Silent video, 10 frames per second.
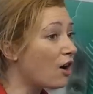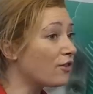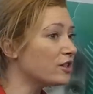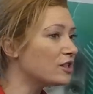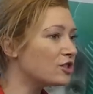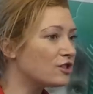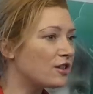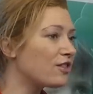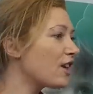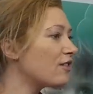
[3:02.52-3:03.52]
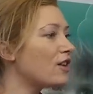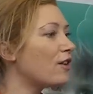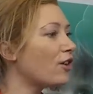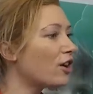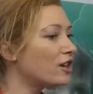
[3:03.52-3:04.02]
of a condition that they've
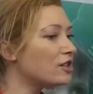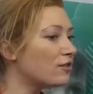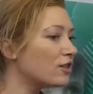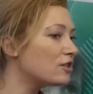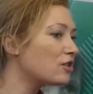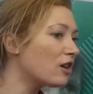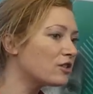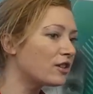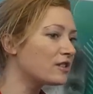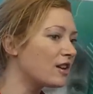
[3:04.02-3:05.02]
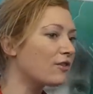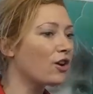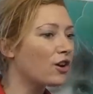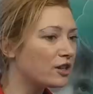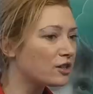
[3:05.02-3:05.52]
never heard of and the doctor has
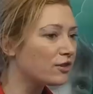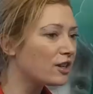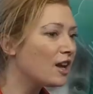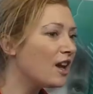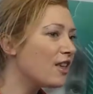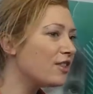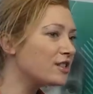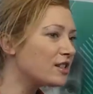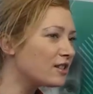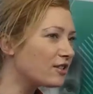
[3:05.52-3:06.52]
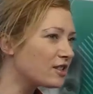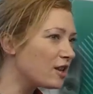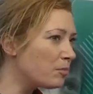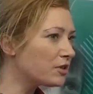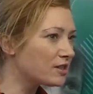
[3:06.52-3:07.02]
never heard of. And there's an
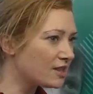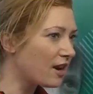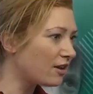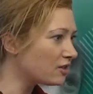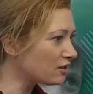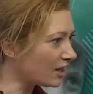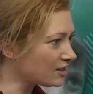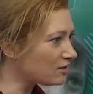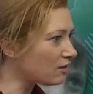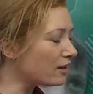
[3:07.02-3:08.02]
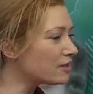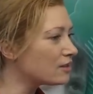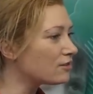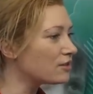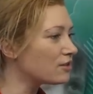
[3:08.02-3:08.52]
impetus there to get
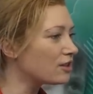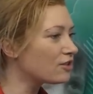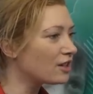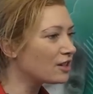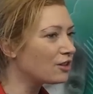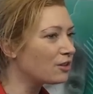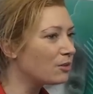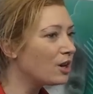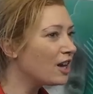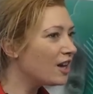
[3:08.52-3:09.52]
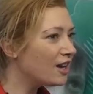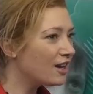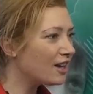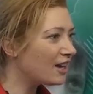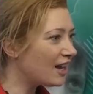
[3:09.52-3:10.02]
started in research that, you know,
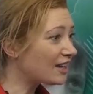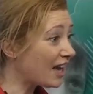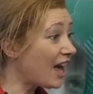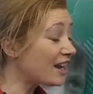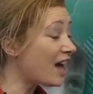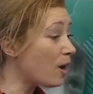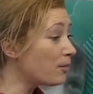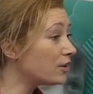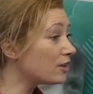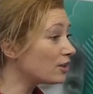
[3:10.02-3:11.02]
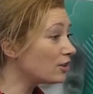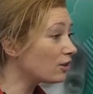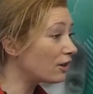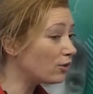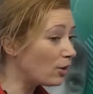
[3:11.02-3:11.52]
it can happen, you
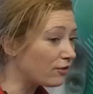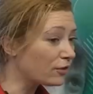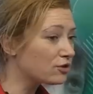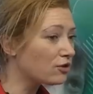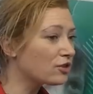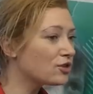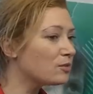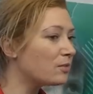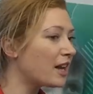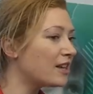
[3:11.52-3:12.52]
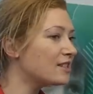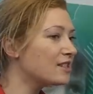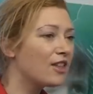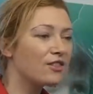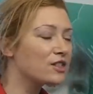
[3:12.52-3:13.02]
know, if you have your structures in
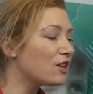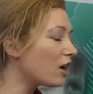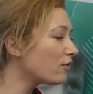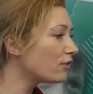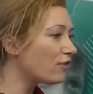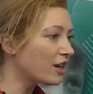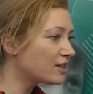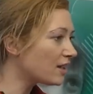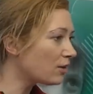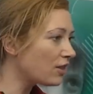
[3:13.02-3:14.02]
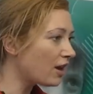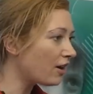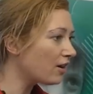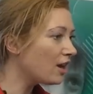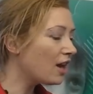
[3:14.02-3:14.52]
place. There's a lot of advice out
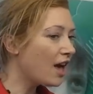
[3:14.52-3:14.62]
there.